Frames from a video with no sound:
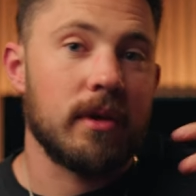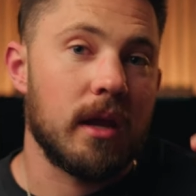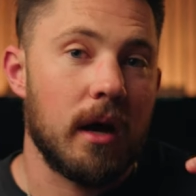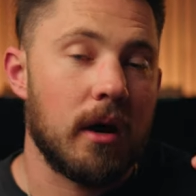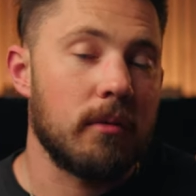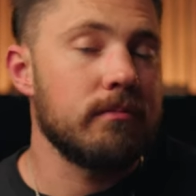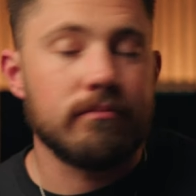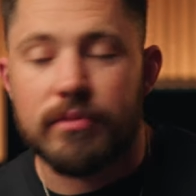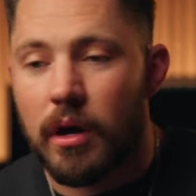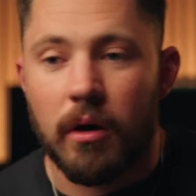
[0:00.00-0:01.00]
You know,
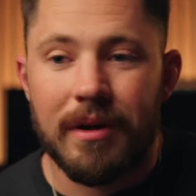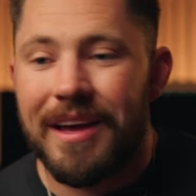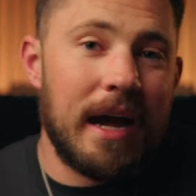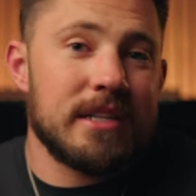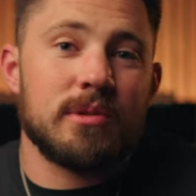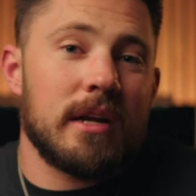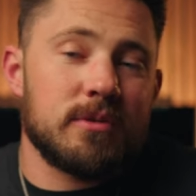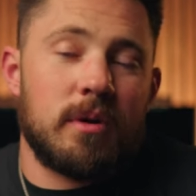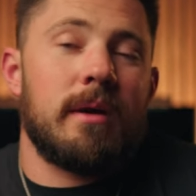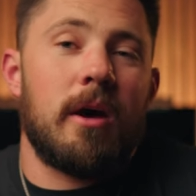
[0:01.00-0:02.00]
so I just
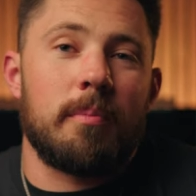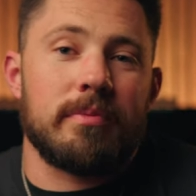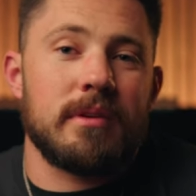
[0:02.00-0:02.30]
want to help,